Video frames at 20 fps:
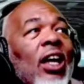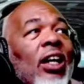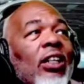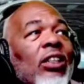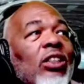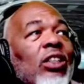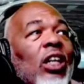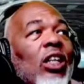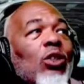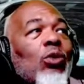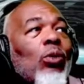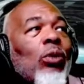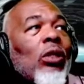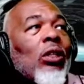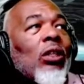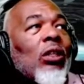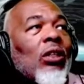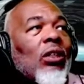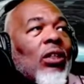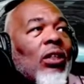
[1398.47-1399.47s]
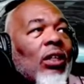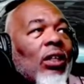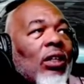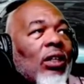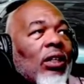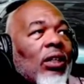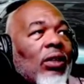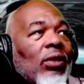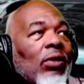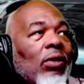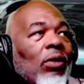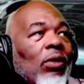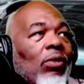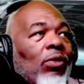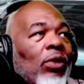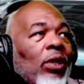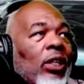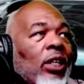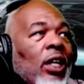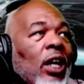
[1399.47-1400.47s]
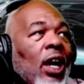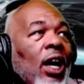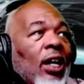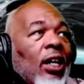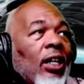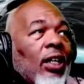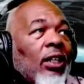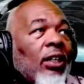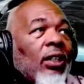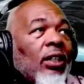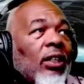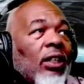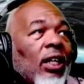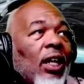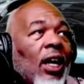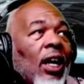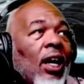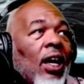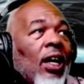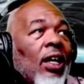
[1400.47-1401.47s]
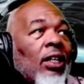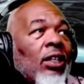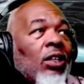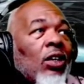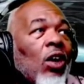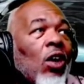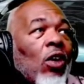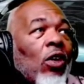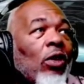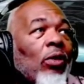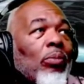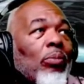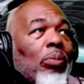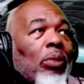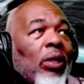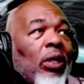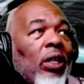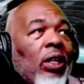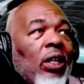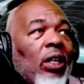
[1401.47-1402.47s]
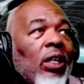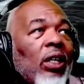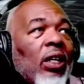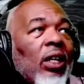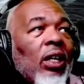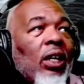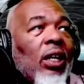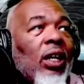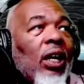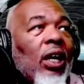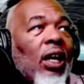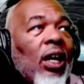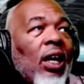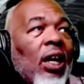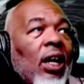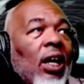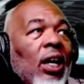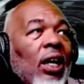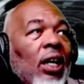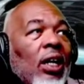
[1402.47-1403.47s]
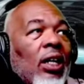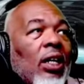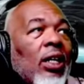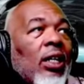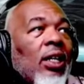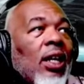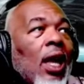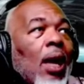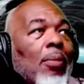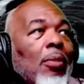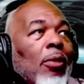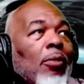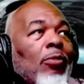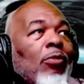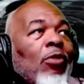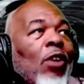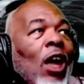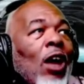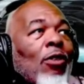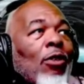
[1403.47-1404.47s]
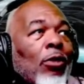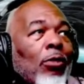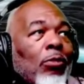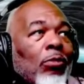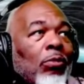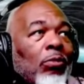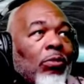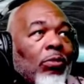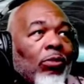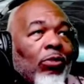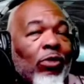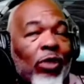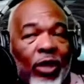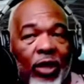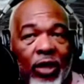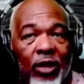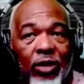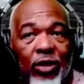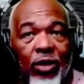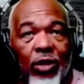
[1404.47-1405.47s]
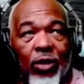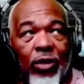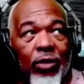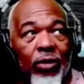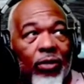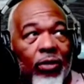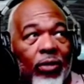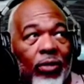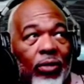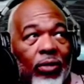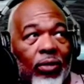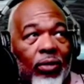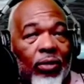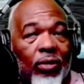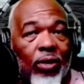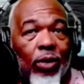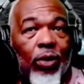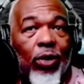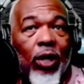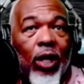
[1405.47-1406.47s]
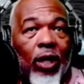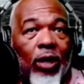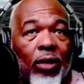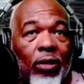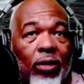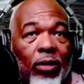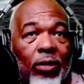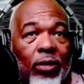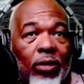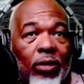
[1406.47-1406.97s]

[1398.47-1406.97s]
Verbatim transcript: got in touch with Venkanna at R M P, a Namambaram village, okay?